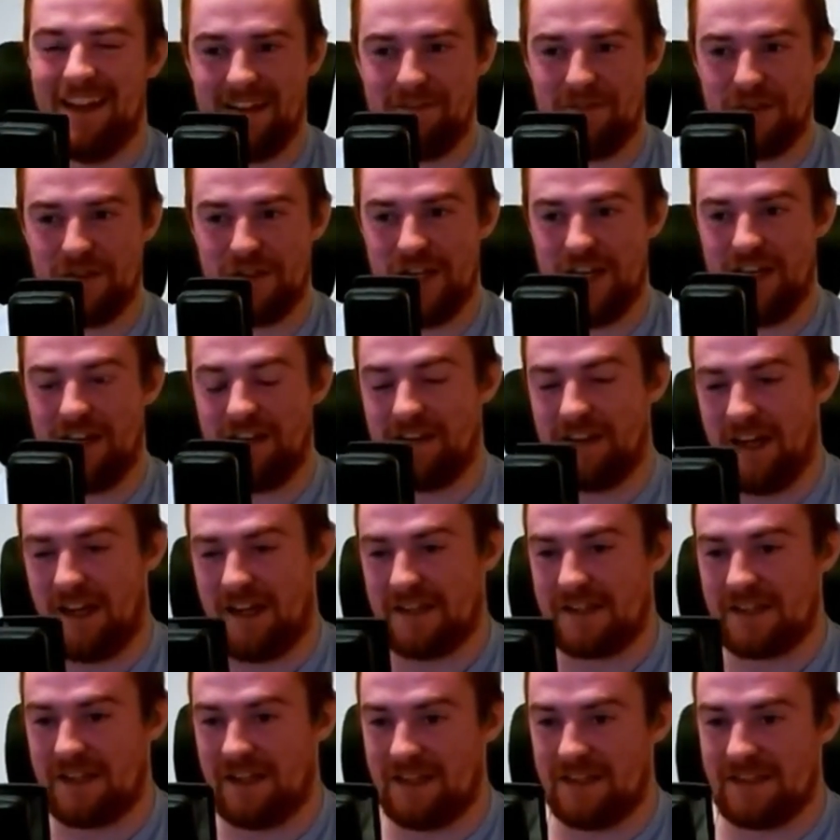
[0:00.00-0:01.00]
But yeah,
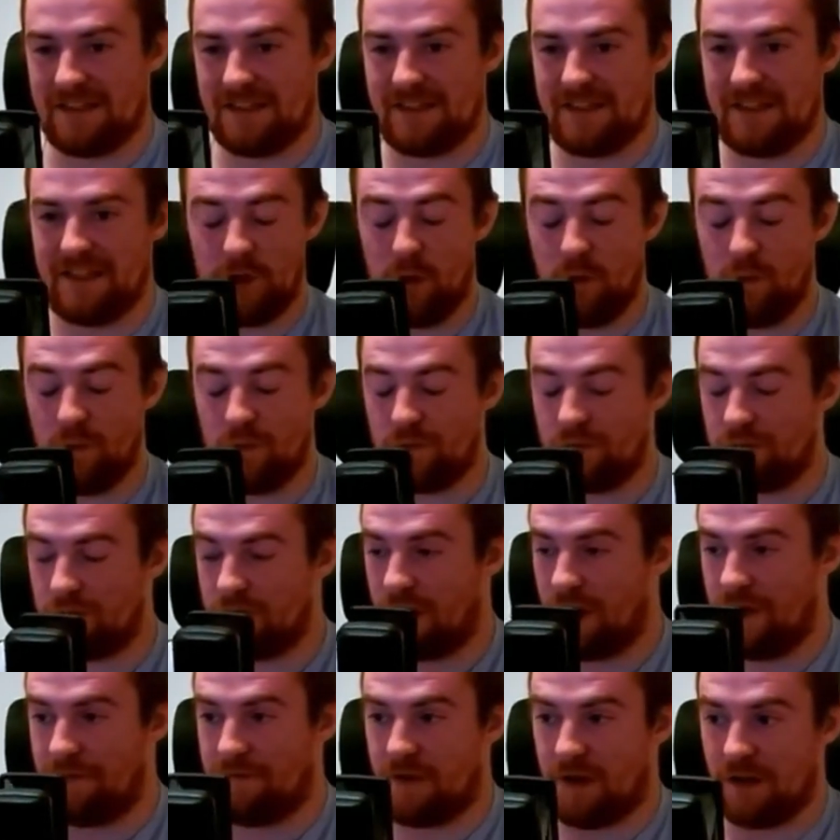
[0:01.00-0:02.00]
thanks guys. Oh,
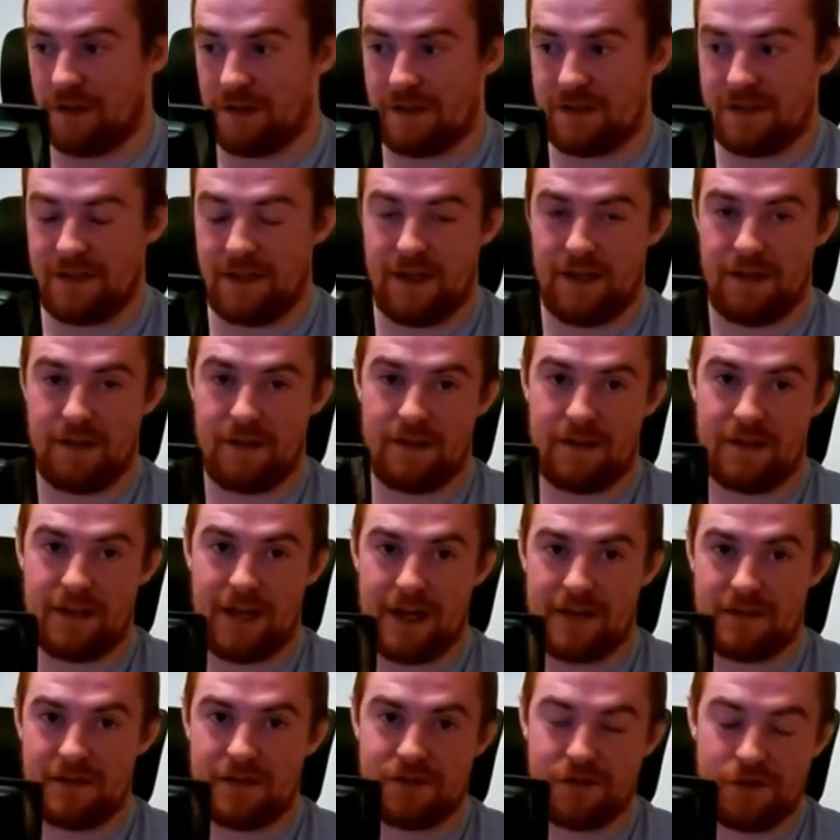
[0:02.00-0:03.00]
I forgot to say it.
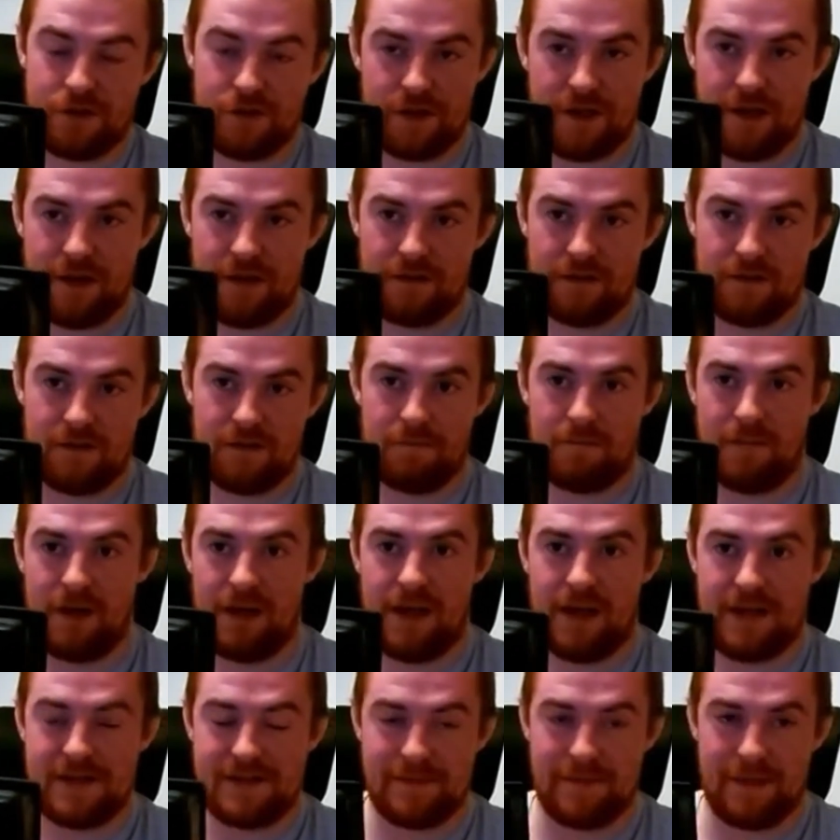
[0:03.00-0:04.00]
Tactics Toolkit, my
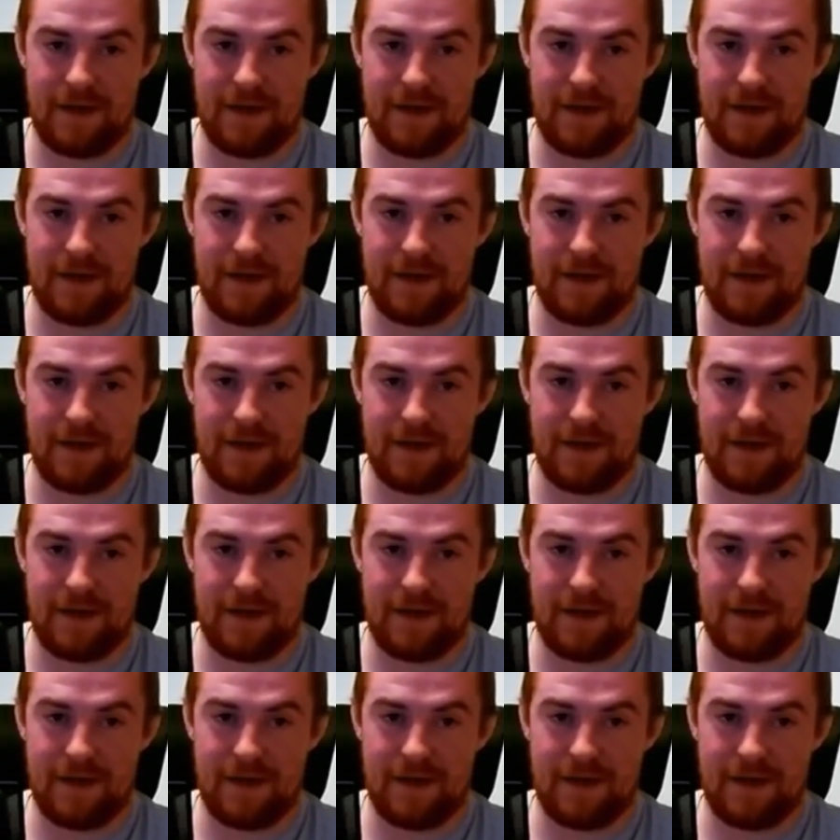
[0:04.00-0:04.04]
asset